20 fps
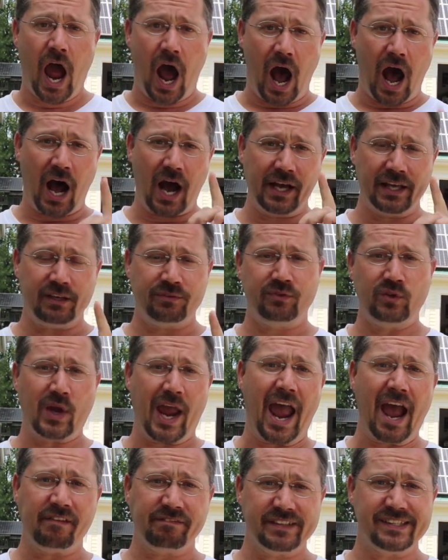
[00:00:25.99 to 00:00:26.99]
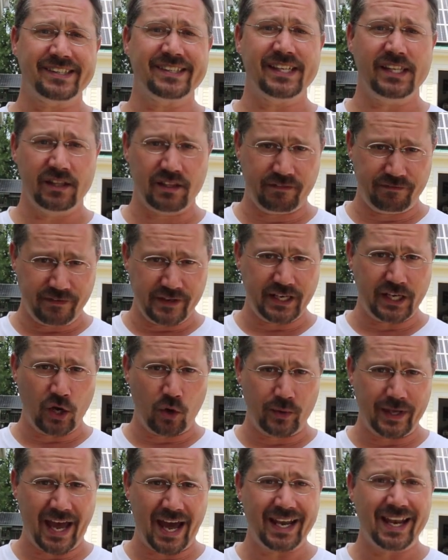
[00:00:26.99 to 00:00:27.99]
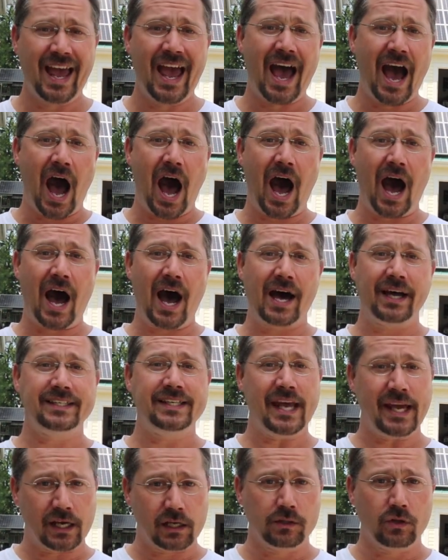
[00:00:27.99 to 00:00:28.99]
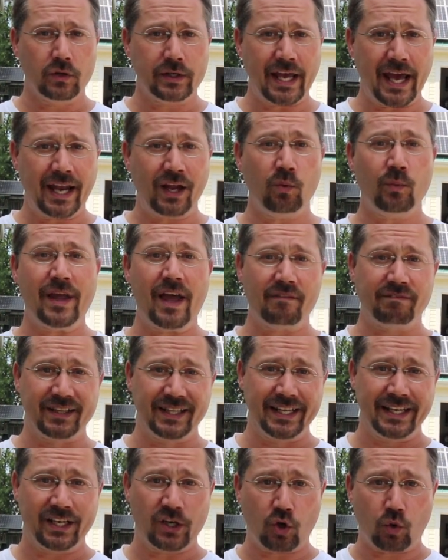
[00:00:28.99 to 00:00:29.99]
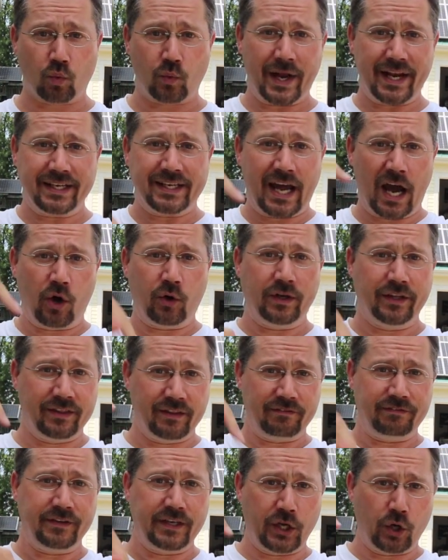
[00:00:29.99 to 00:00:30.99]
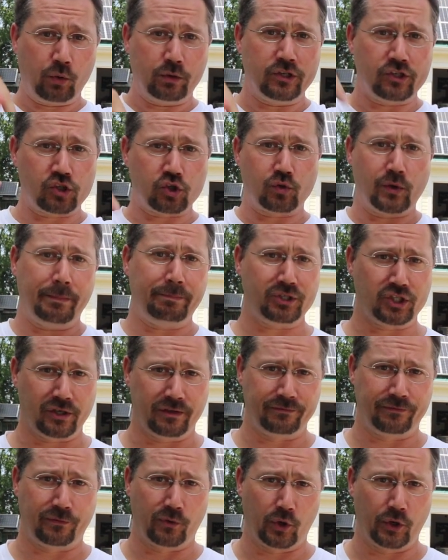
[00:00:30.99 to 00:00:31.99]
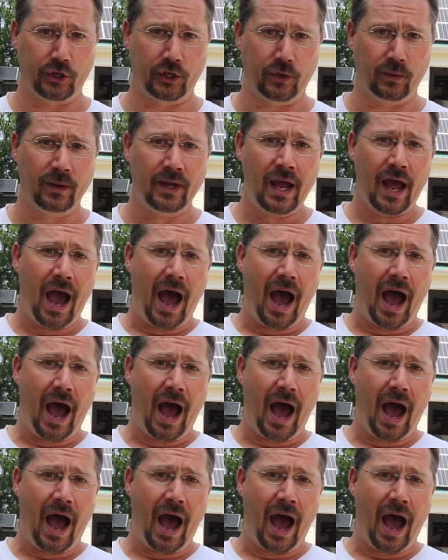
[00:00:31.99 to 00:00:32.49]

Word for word: Uh, if you haven't seen the video yet, uh, take a look at it. We have a link right down in the video description for you.